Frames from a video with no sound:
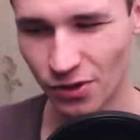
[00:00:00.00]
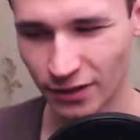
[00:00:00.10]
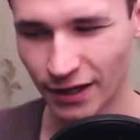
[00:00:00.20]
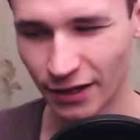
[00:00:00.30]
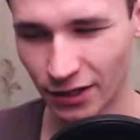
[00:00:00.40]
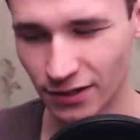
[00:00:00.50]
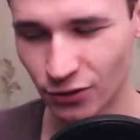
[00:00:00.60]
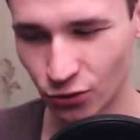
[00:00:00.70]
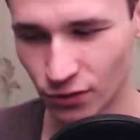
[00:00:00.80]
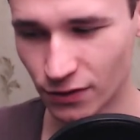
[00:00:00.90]
that I
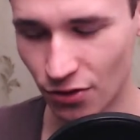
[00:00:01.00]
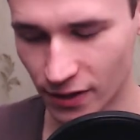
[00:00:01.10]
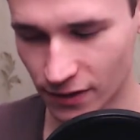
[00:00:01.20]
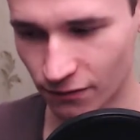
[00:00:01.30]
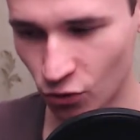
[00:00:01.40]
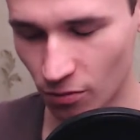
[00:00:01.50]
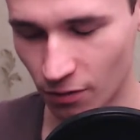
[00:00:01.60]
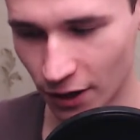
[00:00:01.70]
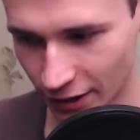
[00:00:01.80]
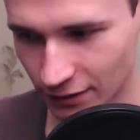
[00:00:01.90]
used this form
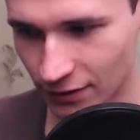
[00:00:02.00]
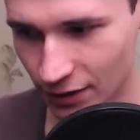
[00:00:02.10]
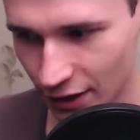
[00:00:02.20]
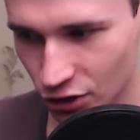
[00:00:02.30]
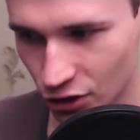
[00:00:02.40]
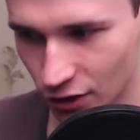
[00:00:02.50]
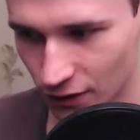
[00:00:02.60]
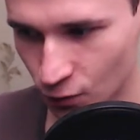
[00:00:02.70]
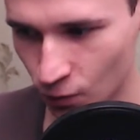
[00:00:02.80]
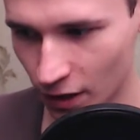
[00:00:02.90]
correct. Dedication it
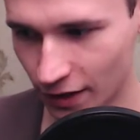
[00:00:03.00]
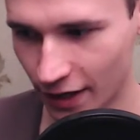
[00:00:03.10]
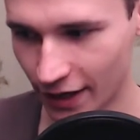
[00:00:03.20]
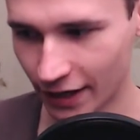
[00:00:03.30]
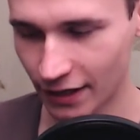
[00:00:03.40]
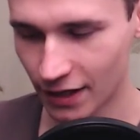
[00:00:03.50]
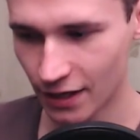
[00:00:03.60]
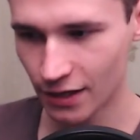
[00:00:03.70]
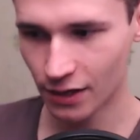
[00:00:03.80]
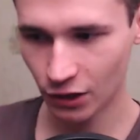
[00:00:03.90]
is when I
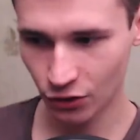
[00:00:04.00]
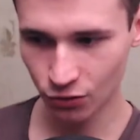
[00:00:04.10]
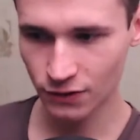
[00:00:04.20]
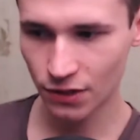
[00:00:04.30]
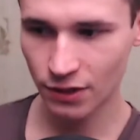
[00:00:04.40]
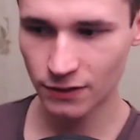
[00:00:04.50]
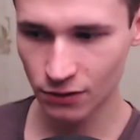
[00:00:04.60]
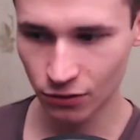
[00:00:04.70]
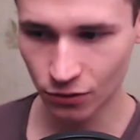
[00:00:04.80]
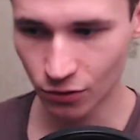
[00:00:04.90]
use this
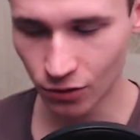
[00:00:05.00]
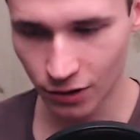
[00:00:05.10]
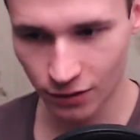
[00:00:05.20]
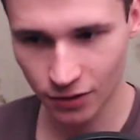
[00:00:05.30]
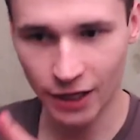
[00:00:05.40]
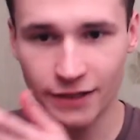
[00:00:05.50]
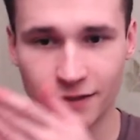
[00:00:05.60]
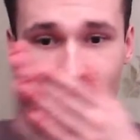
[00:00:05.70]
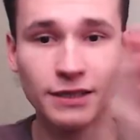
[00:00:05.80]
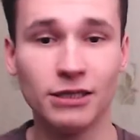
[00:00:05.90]
tool as
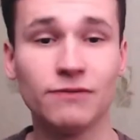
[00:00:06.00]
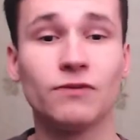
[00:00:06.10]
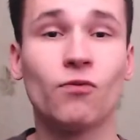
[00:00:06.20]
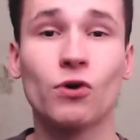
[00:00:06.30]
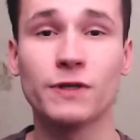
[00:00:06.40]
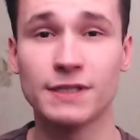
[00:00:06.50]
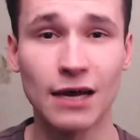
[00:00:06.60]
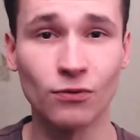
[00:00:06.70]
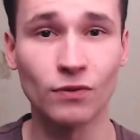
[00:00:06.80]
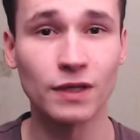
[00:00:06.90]
a gift for
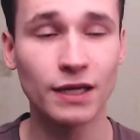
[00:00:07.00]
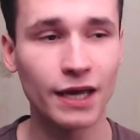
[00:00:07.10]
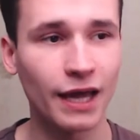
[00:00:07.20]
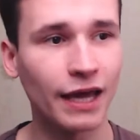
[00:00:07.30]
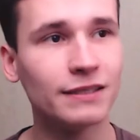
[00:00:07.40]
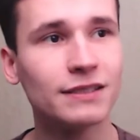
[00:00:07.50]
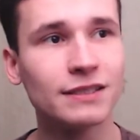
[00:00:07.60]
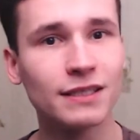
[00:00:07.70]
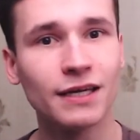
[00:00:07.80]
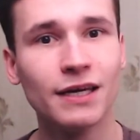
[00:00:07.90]
someone. And
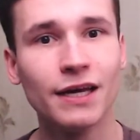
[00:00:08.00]
uh,